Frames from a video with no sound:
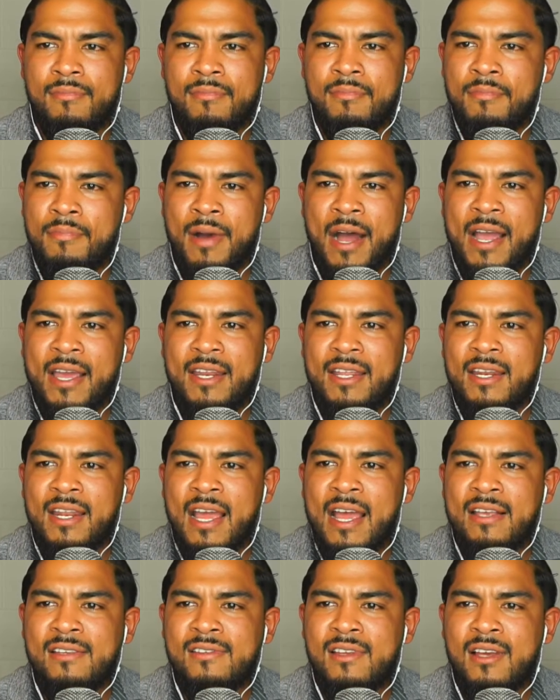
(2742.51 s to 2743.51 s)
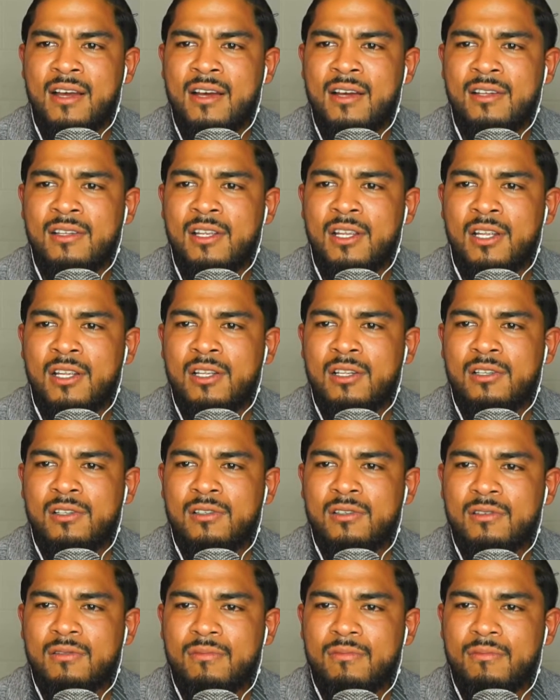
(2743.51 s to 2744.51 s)
Biden has
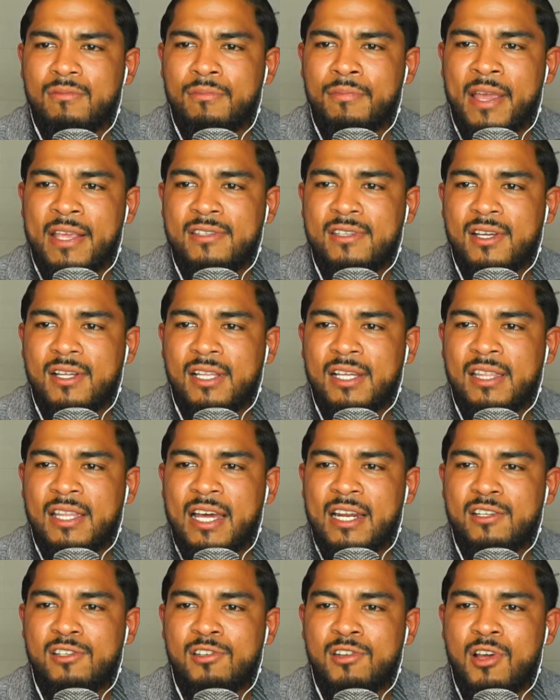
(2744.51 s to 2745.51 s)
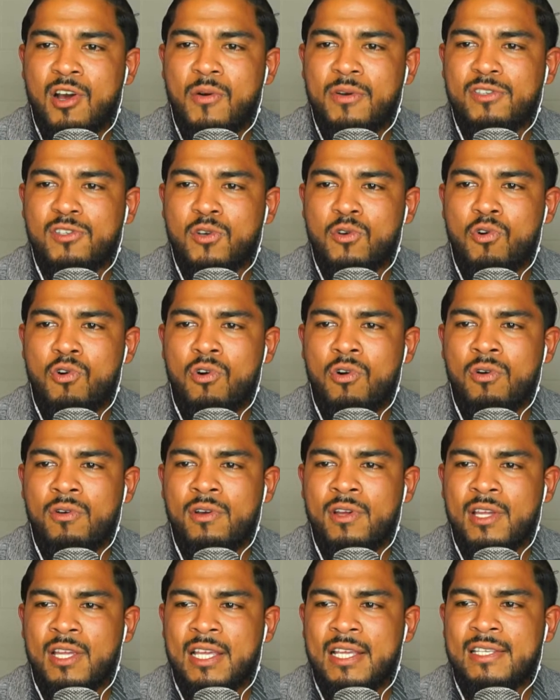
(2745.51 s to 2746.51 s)
basically let us know it's
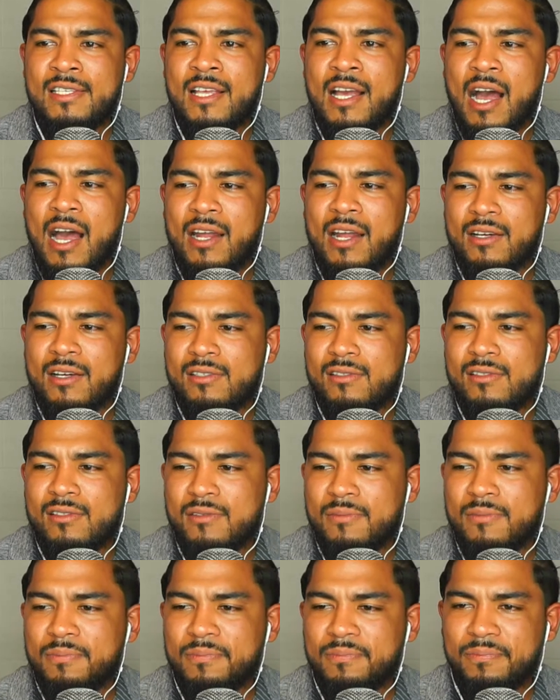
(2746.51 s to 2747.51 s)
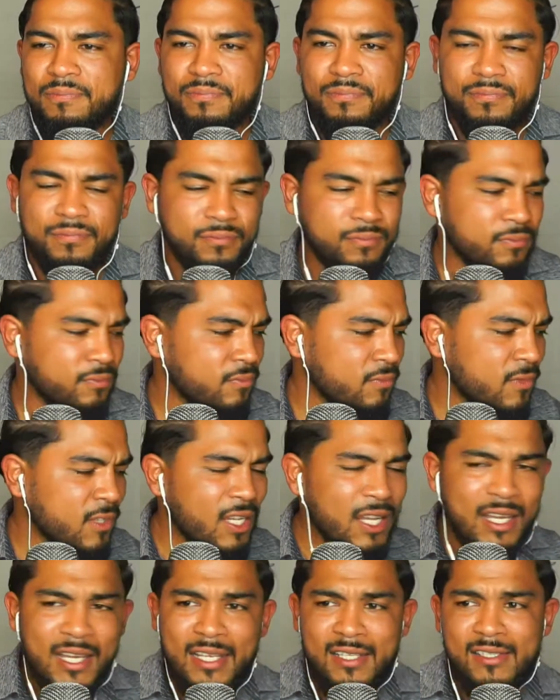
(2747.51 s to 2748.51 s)
cool. He's got us.
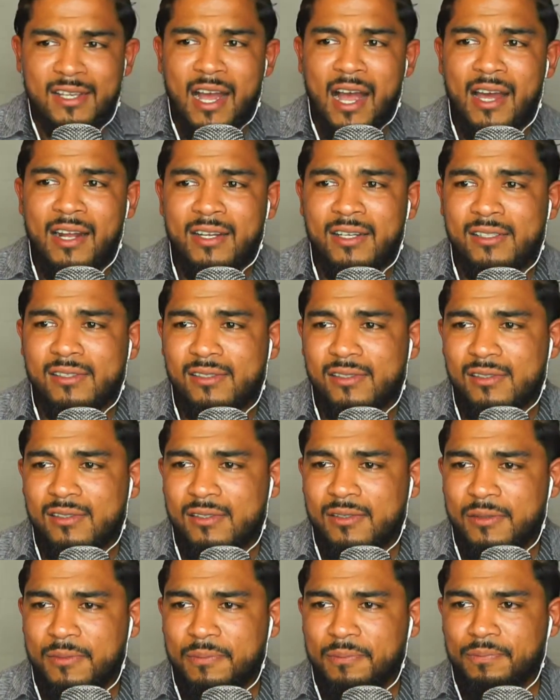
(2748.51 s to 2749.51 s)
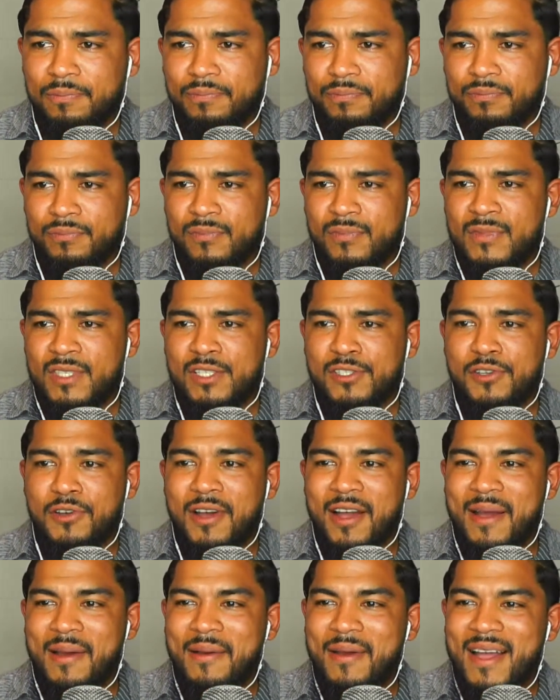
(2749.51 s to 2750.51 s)
He's got us. So
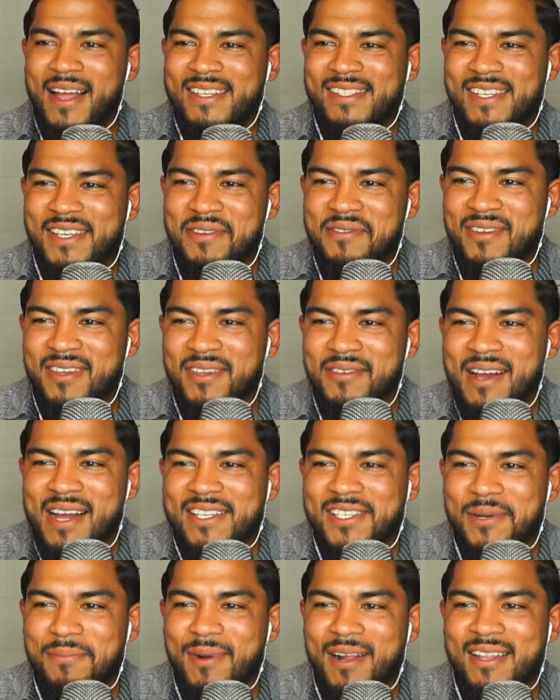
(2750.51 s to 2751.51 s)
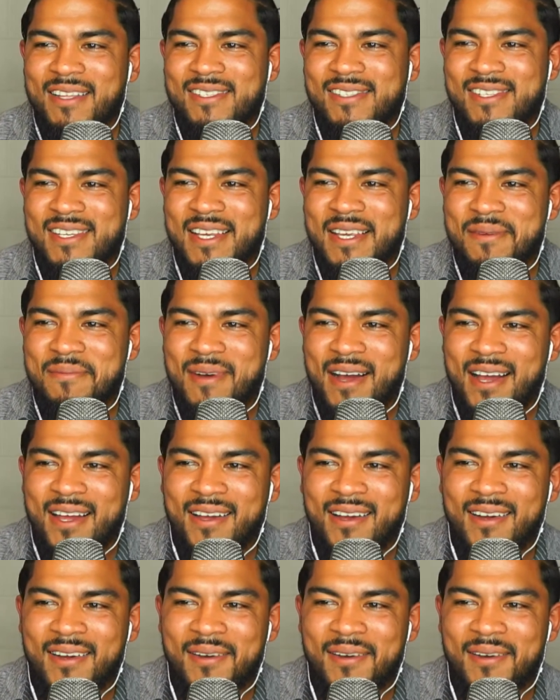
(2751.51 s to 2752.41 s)
I see you guys could probably see my